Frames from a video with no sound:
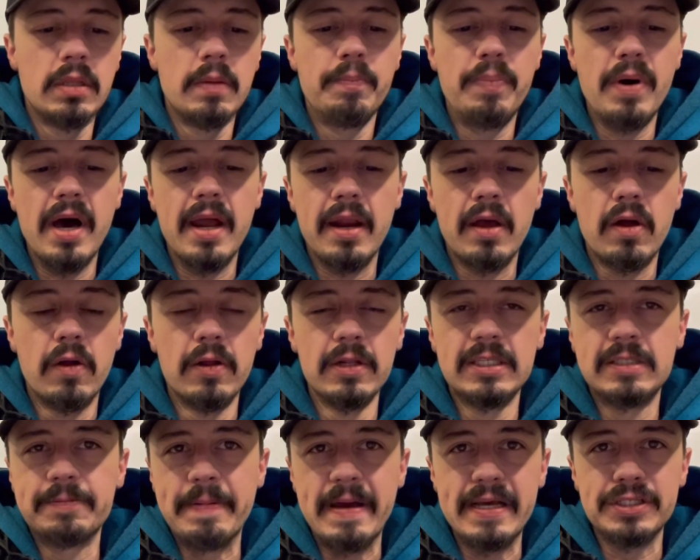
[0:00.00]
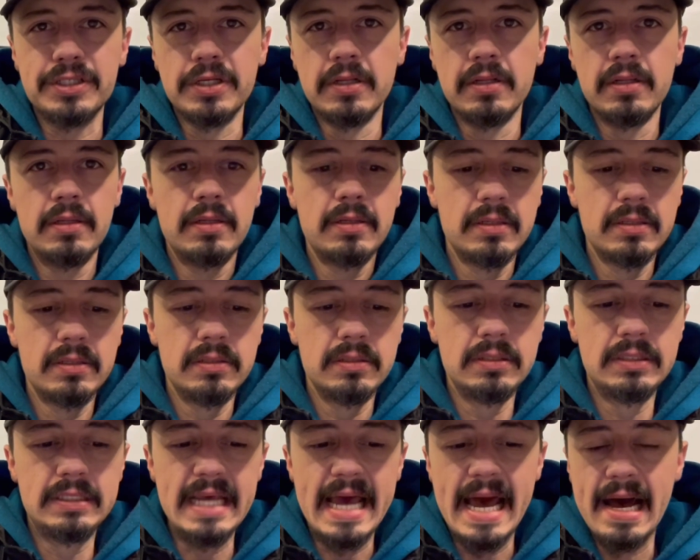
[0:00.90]
Pot of Gold special,
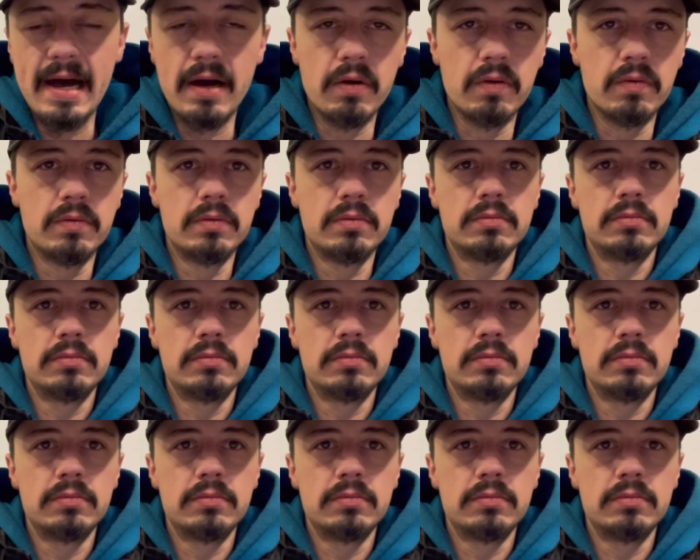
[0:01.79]
down.